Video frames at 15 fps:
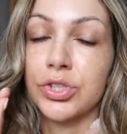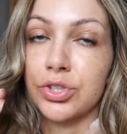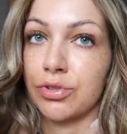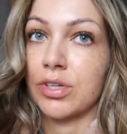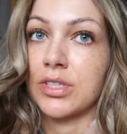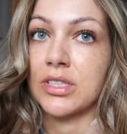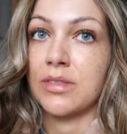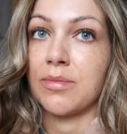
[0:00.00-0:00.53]

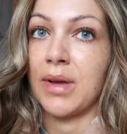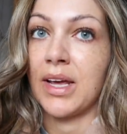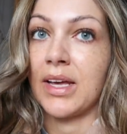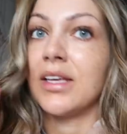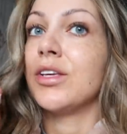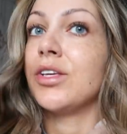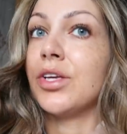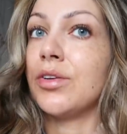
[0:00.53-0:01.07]
trust
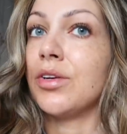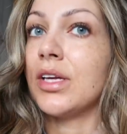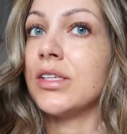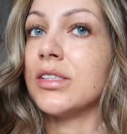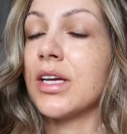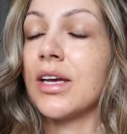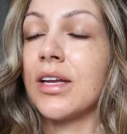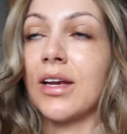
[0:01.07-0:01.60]
me, you
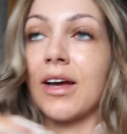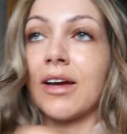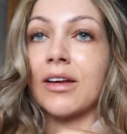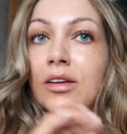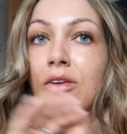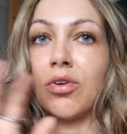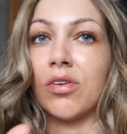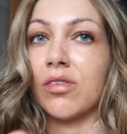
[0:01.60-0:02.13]
need it.
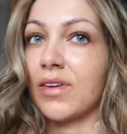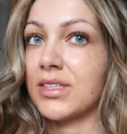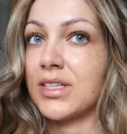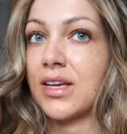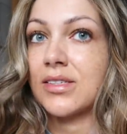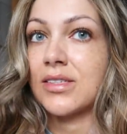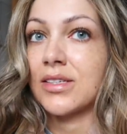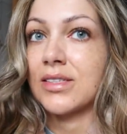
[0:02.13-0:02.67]
Like,
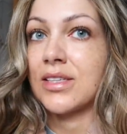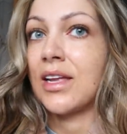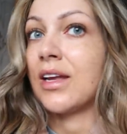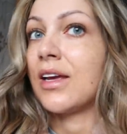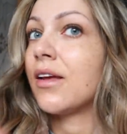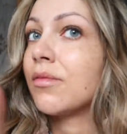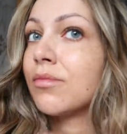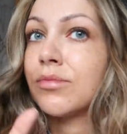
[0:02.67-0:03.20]
LOOKFANTASTIC sell
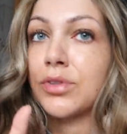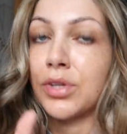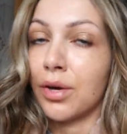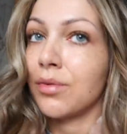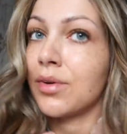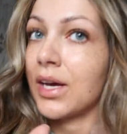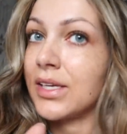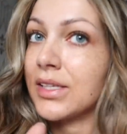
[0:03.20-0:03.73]
it. Go
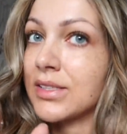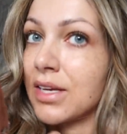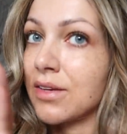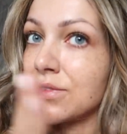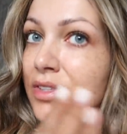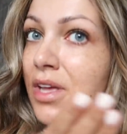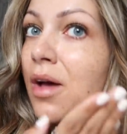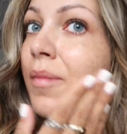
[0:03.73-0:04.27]
and get
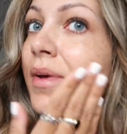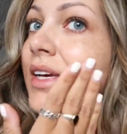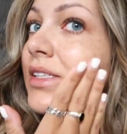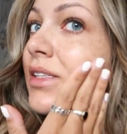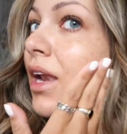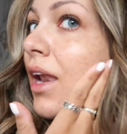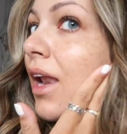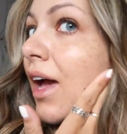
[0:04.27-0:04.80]
yourself some. It
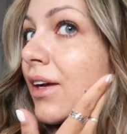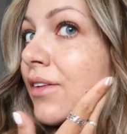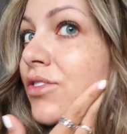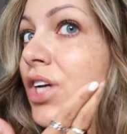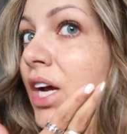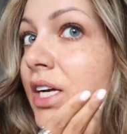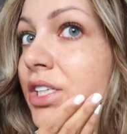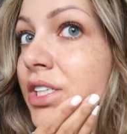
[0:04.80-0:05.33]
is
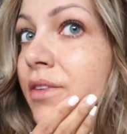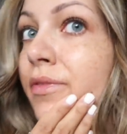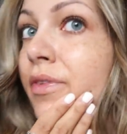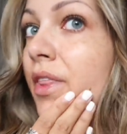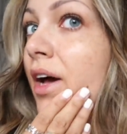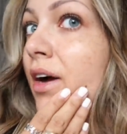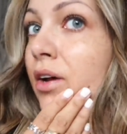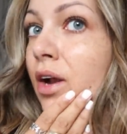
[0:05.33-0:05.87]
life-changing
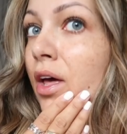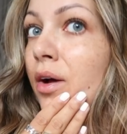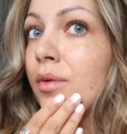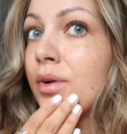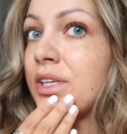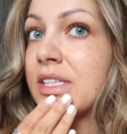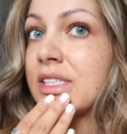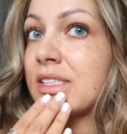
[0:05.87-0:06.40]
for that
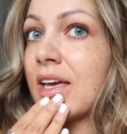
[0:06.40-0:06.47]
glow on your